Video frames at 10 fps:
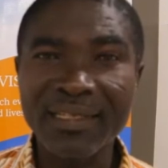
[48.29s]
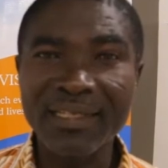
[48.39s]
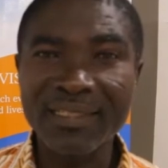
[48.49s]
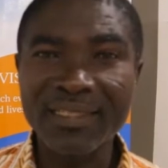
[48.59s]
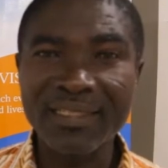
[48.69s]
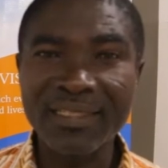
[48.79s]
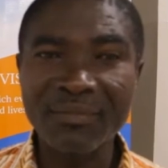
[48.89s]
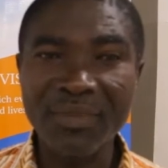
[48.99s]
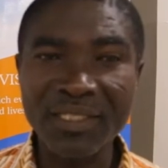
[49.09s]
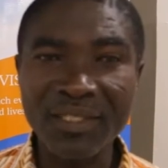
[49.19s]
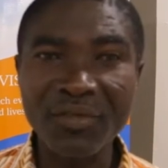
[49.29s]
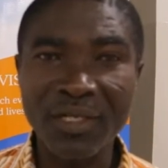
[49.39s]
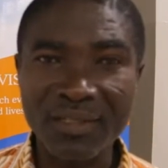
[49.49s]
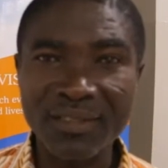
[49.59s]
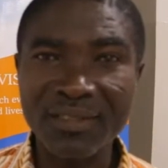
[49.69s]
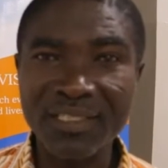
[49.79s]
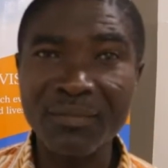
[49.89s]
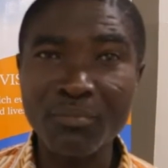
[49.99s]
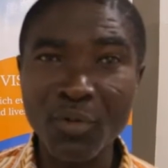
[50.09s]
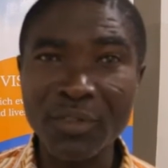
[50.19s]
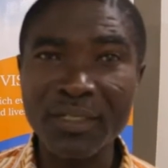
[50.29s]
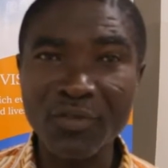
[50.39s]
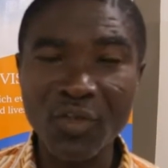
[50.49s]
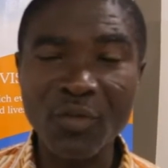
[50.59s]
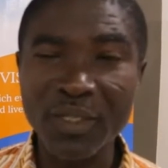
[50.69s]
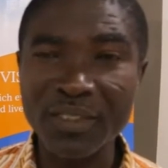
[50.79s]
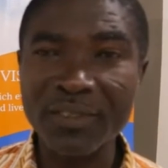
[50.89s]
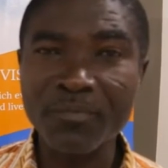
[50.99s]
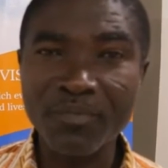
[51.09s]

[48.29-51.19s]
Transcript: these materials, these important documents,